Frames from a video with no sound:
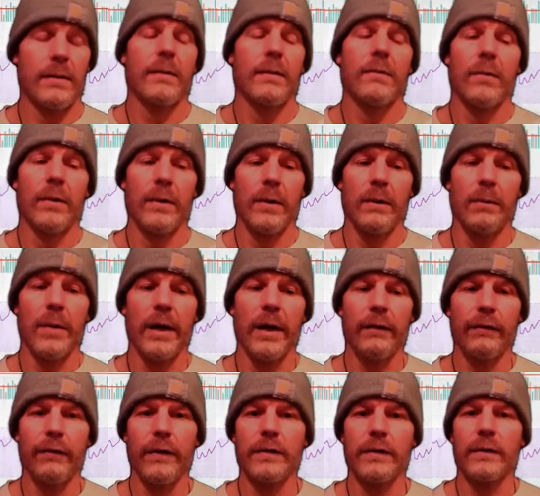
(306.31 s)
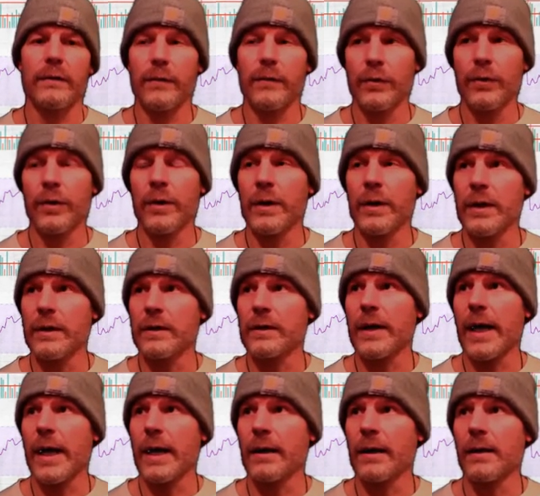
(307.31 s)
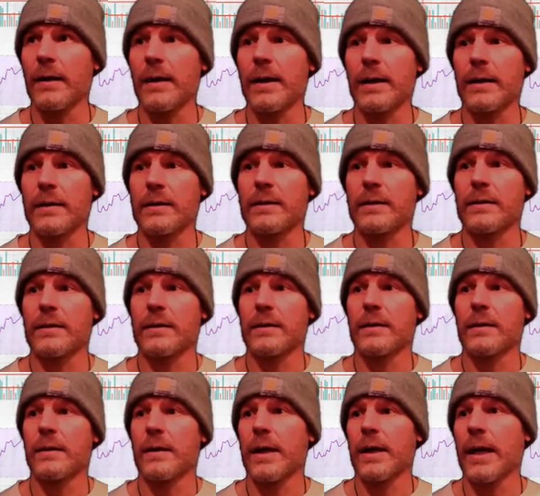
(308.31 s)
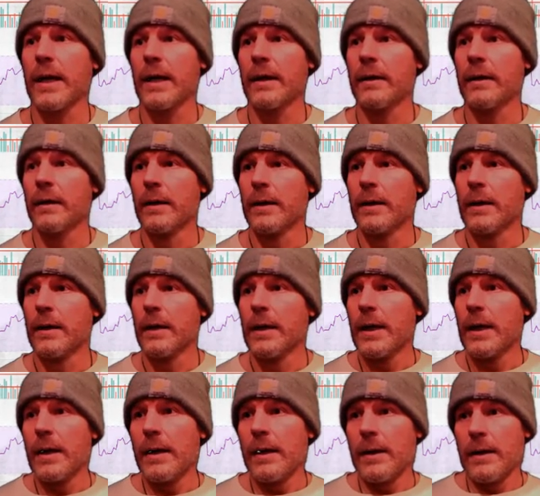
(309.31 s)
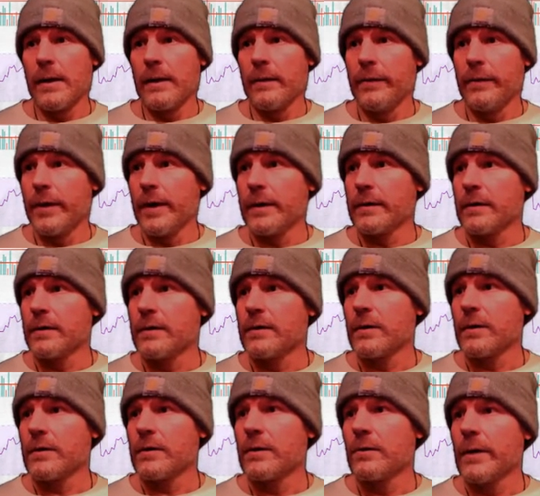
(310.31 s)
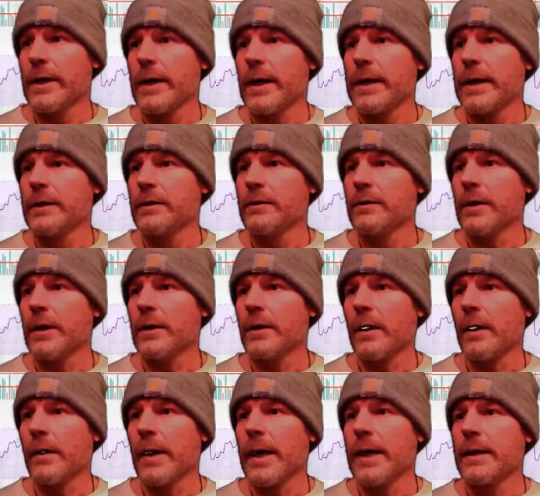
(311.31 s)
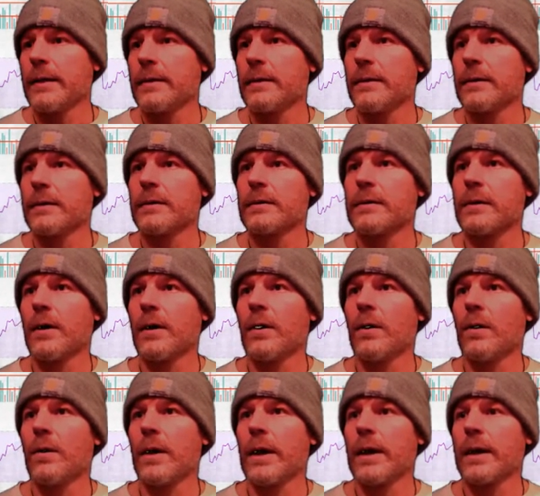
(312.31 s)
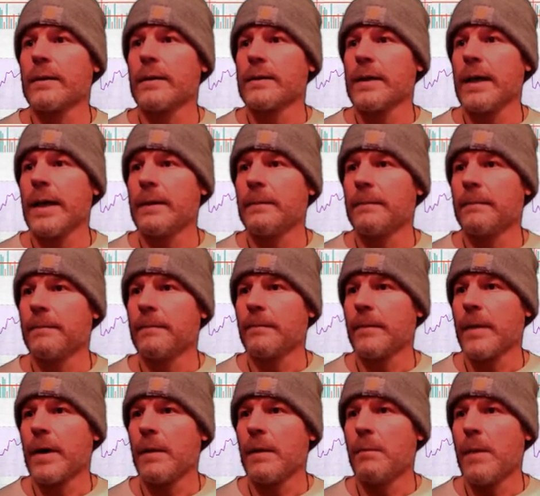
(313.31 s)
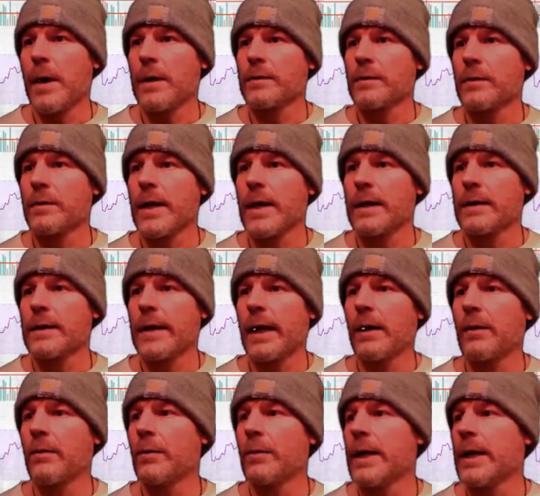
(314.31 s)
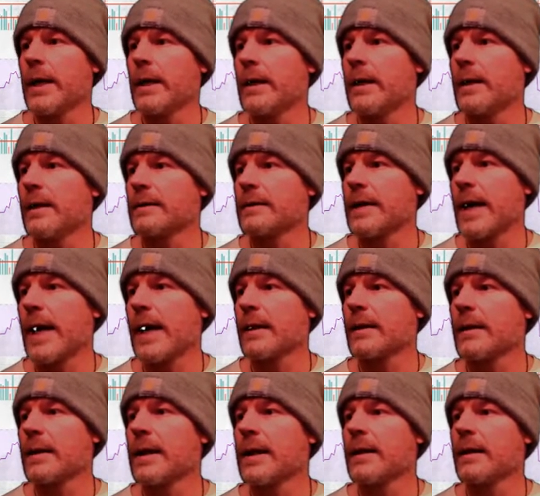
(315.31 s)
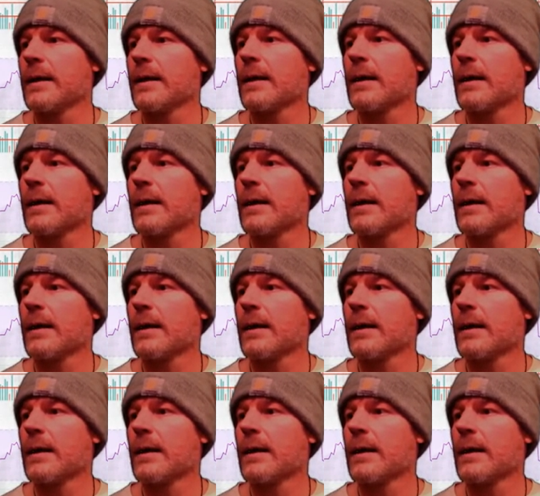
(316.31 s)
One of the benefits of doing these analytics. And this is just the way I do it, all right? So, like I said, I measured that down. We hit it exactly.